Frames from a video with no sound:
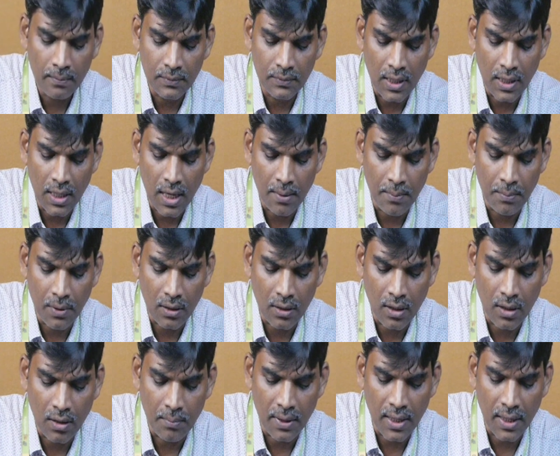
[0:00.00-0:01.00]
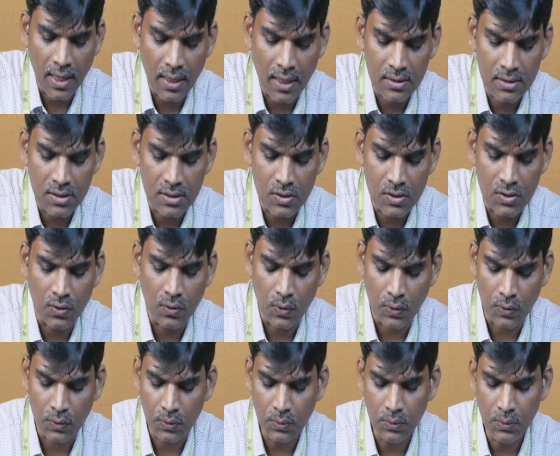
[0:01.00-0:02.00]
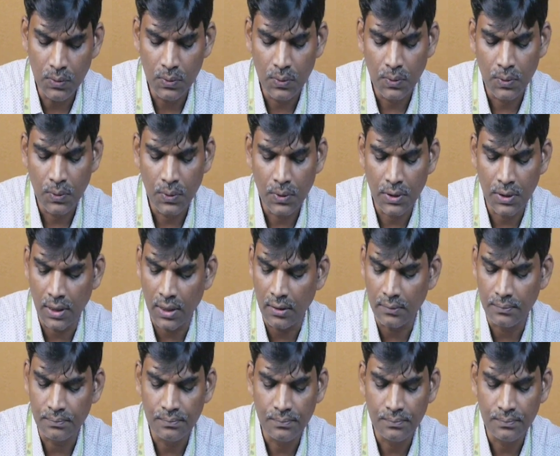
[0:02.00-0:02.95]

lambda comma x is equal to here